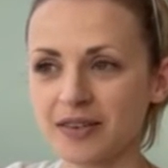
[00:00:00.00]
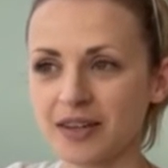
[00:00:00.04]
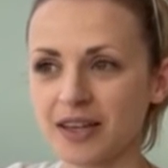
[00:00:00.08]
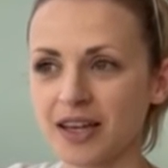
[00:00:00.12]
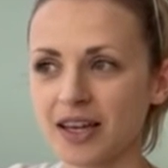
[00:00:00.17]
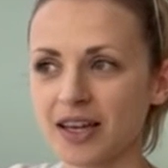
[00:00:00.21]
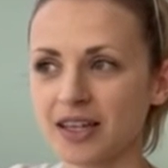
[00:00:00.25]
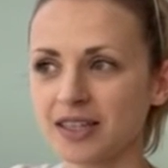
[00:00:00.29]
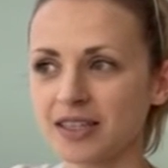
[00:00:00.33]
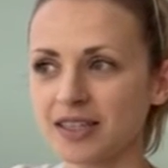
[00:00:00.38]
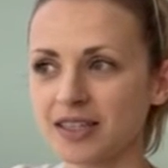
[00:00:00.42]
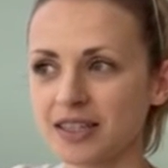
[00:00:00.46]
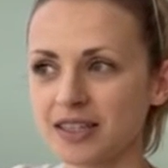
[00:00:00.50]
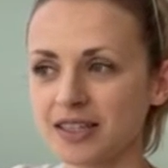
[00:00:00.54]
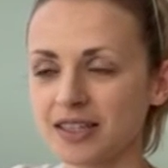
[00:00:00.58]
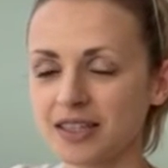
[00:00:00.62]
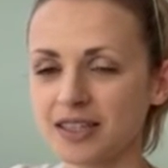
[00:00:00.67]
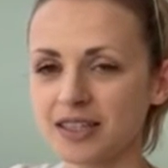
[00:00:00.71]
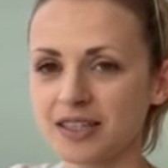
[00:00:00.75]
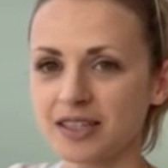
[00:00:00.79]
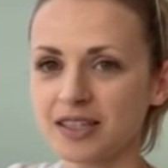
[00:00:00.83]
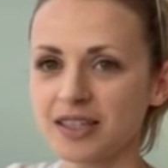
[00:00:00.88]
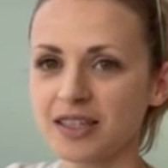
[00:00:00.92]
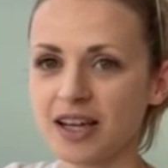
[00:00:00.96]
And this
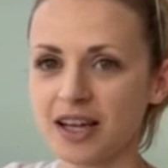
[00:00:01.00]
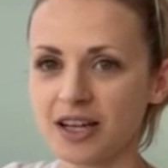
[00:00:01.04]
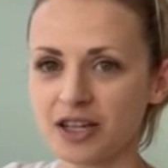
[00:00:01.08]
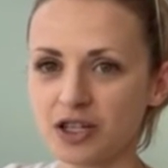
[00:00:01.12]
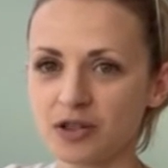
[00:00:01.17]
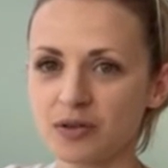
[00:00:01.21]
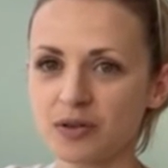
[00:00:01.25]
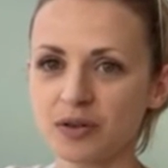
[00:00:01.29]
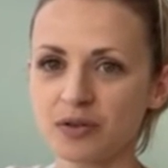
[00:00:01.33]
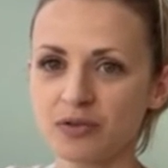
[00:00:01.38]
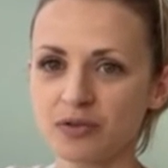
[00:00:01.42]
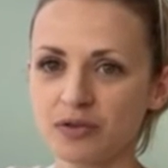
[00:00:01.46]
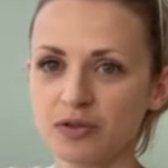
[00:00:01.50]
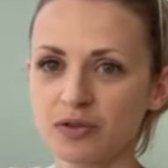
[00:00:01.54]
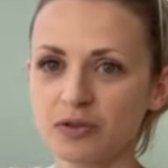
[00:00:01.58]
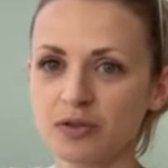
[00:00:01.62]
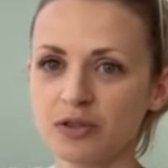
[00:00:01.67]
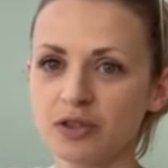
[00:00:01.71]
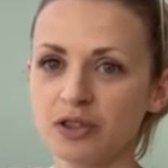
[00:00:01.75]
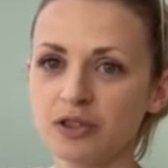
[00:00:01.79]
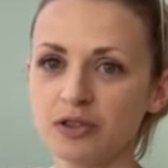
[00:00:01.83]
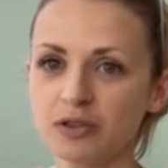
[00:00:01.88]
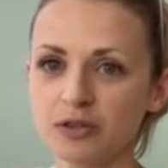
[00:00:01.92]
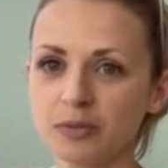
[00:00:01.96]
is natural food,
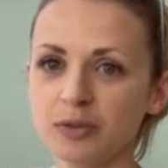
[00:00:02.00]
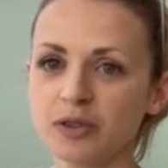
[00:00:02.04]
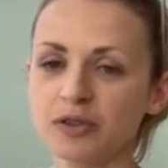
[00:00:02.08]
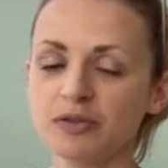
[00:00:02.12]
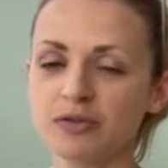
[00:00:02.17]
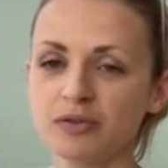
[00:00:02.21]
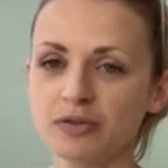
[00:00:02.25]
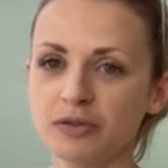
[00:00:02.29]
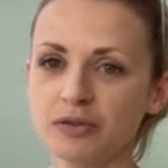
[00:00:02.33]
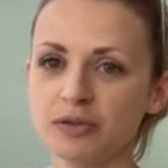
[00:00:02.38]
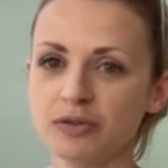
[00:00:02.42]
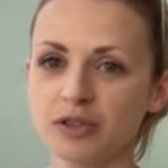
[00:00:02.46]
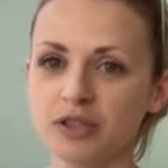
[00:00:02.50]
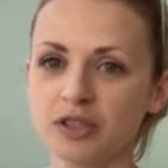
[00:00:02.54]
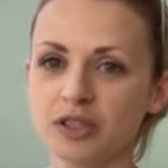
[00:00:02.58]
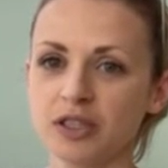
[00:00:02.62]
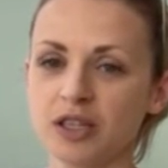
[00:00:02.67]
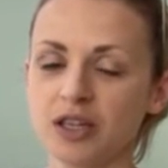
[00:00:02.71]
human food.